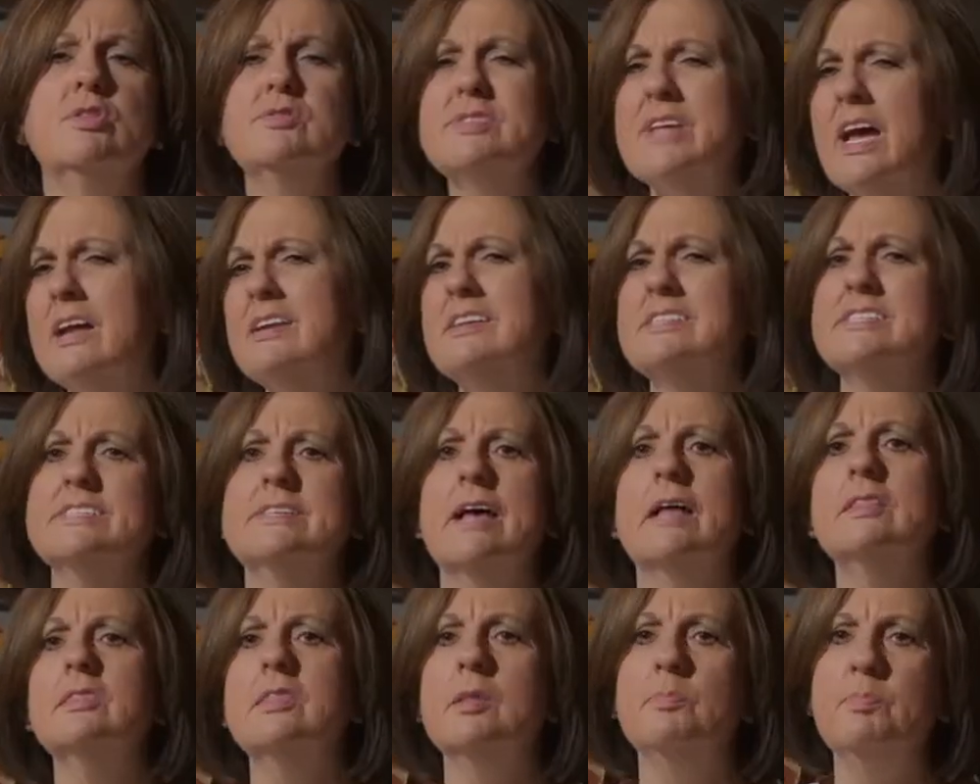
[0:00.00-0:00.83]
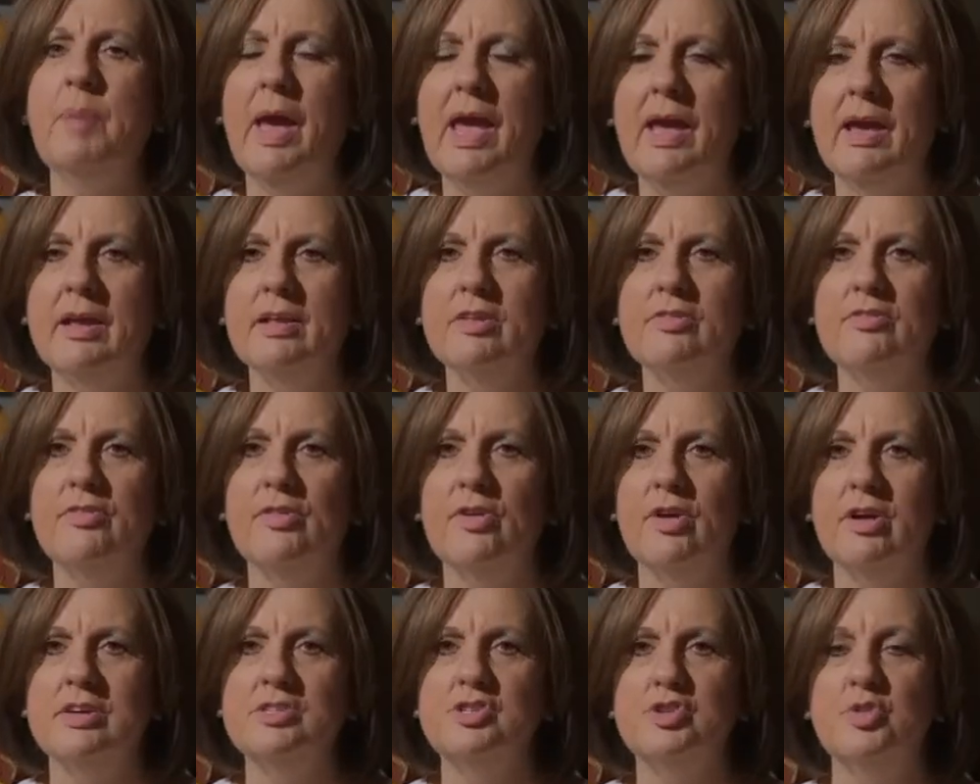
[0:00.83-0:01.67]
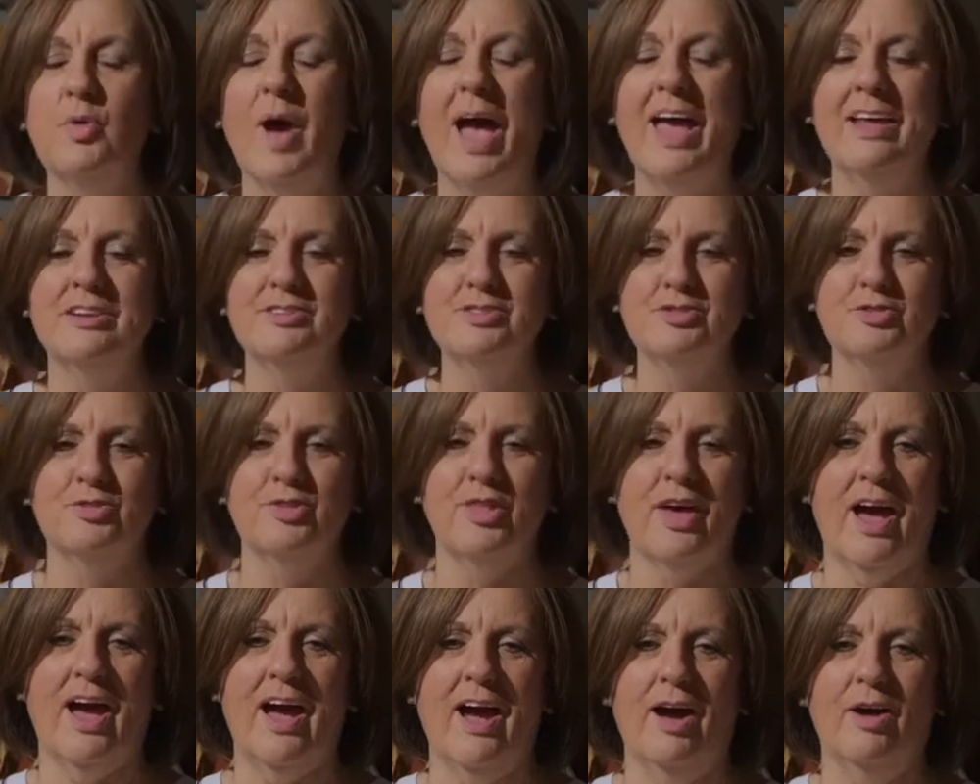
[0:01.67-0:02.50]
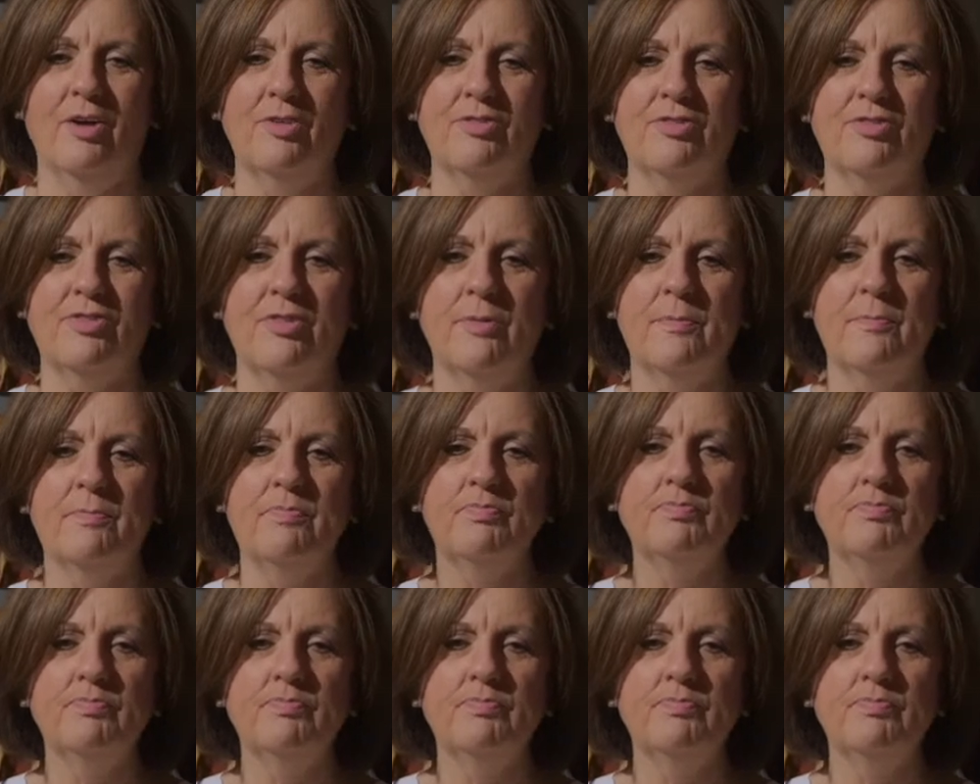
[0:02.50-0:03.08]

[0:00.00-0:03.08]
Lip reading: kind of set the pace for as you enter the house.